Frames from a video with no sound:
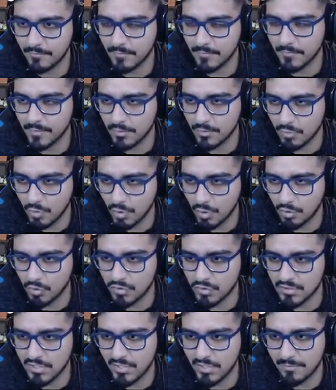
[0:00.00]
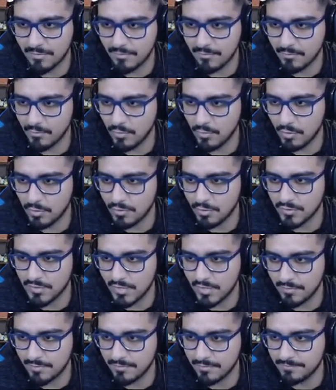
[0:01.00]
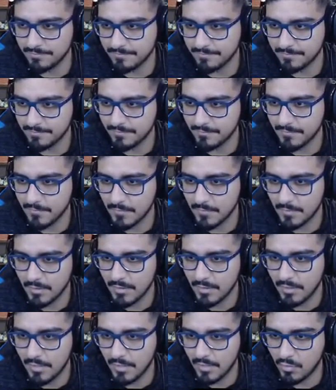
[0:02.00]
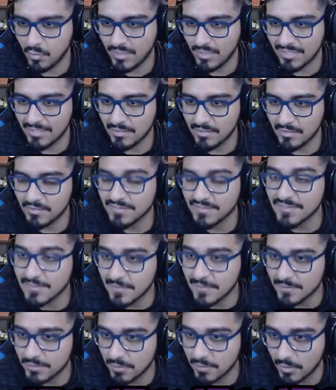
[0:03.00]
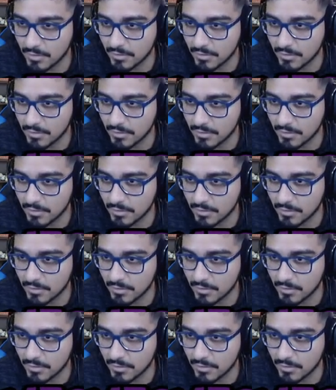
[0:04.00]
Go to sleep, go to sleep. And a quick Stun Shock.